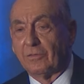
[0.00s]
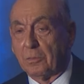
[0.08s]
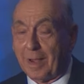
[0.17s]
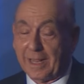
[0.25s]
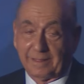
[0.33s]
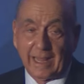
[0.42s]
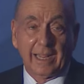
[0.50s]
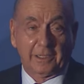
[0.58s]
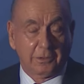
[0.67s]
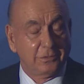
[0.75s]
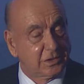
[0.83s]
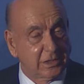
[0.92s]
them my thank
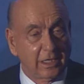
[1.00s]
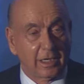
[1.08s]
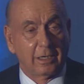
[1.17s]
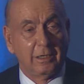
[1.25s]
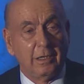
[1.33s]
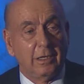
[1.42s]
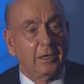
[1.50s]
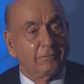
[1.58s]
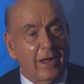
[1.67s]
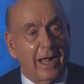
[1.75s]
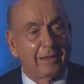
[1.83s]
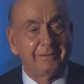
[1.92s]
yous here
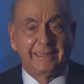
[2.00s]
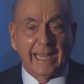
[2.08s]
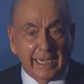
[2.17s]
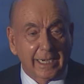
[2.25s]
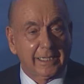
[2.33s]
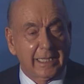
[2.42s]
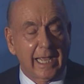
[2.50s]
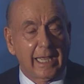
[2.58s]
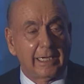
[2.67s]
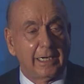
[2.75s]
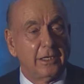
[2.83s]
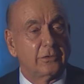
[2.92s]
for how
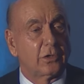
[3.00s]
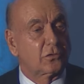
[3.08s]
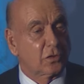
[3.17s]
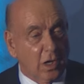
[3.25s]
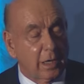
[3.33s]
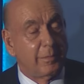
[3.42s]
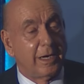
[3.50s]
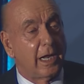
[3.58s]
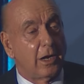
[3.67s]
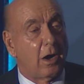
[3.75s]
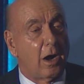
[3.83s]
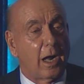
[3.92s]
dedicated and determined they
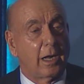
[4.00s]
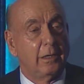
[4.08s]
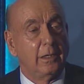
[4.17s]
are